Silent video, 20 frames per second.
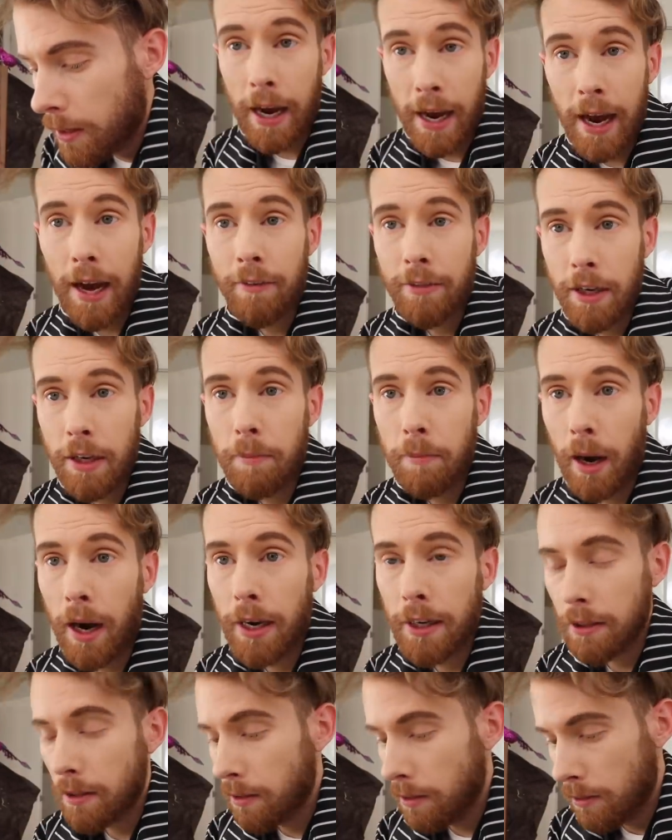I have it in
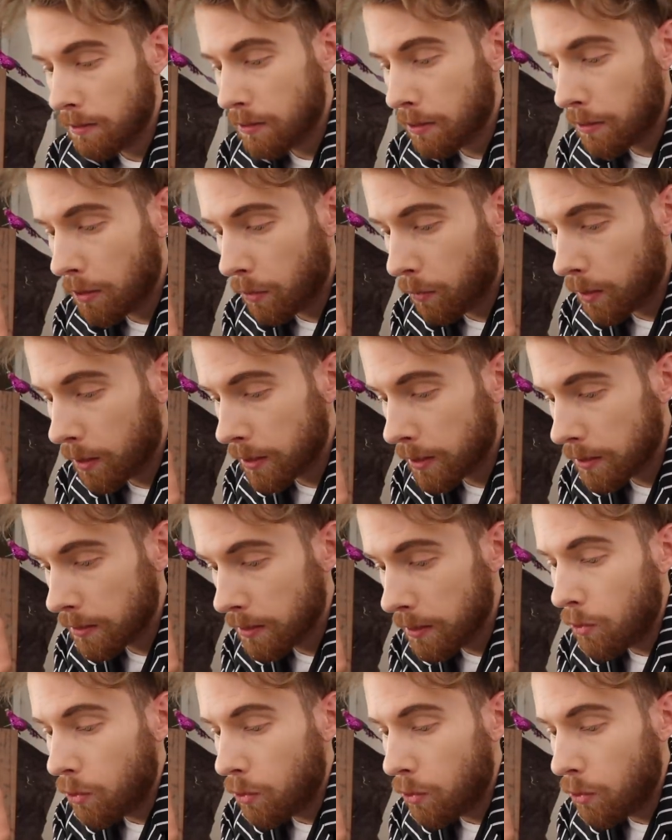mind, so no worries.